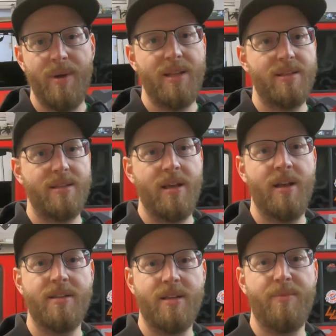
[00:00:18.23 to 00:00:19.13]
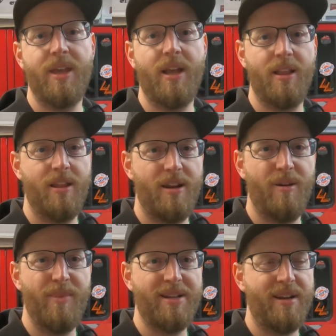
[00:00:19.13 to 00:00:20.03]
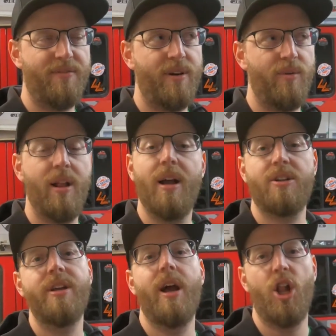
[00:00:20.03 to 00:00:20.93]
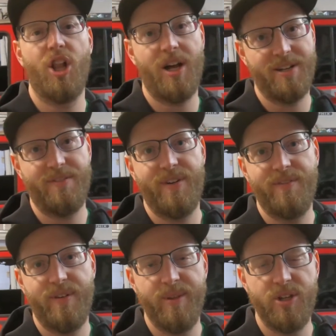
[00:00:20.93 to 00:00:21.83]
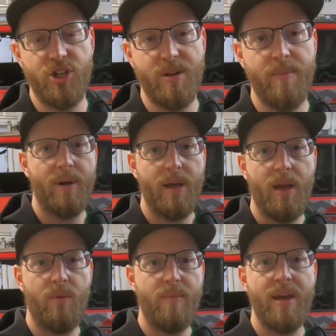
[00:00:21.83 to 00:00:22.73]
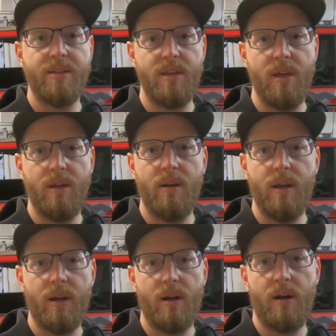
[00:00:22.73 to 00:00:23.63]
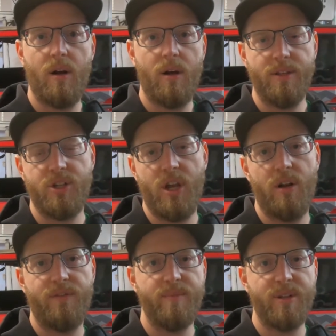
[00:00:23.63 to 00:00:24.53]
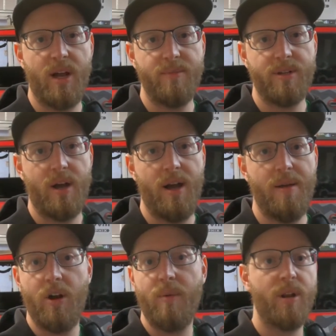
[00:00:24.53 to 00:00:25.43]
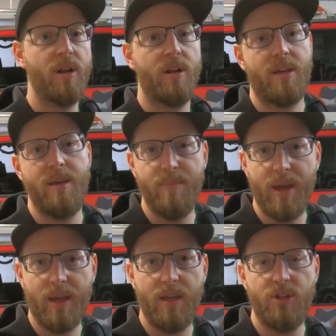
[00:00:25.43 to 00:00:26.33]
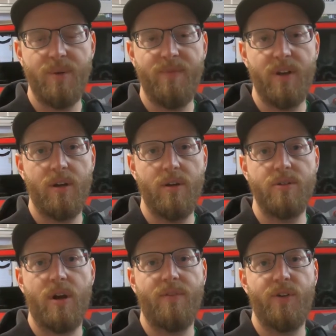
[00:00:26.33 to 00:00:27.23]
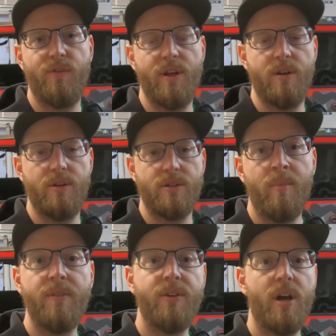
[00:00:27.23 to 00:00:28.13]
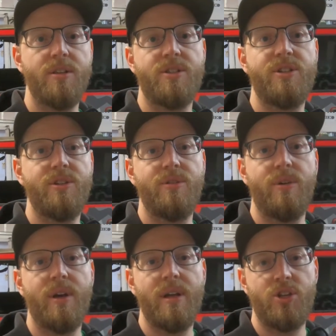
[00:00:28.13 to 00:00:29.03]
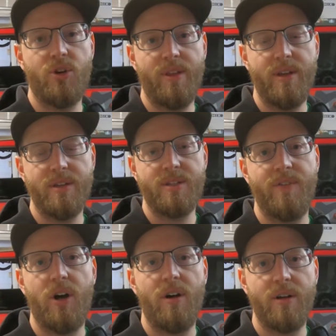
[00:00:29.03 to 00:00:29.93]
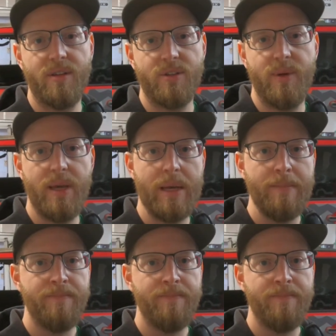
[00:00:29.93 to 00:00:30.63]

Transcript: It's something a little bit different, well actually a lot different from the Jeep, and we may see it here on the channel from time to time. You know, I'm gonna keep making Jeep videos, off-road videos, but if you guys do enjoy this vlog this week